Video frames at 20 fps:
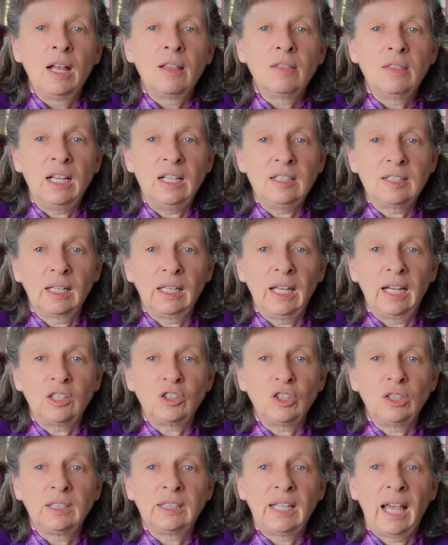these
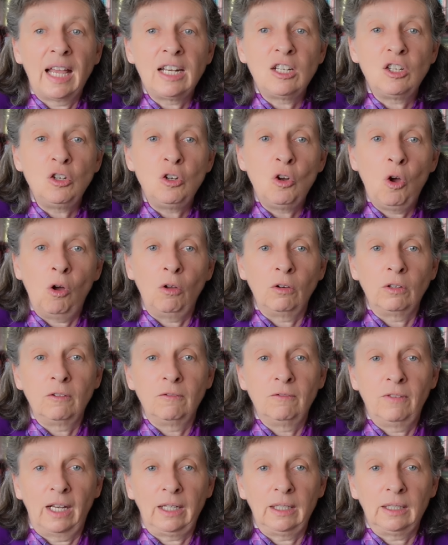elections had not
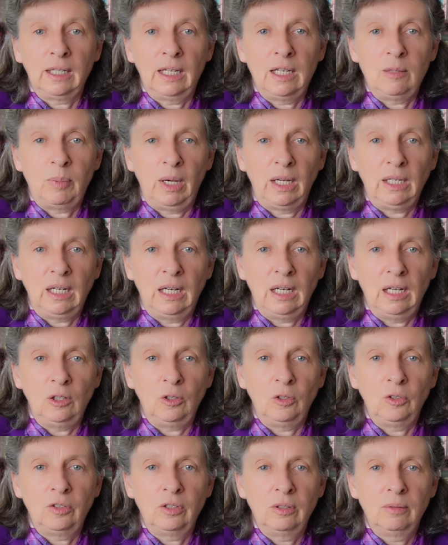validly been
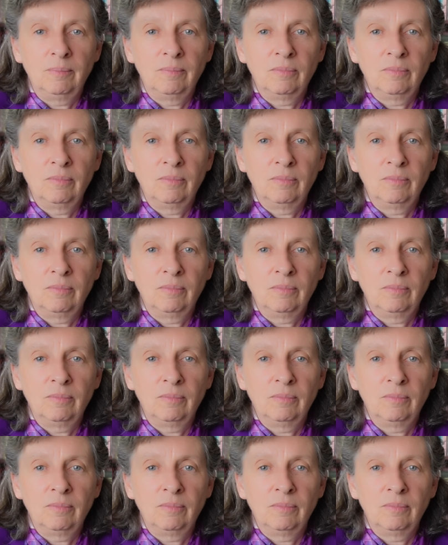held.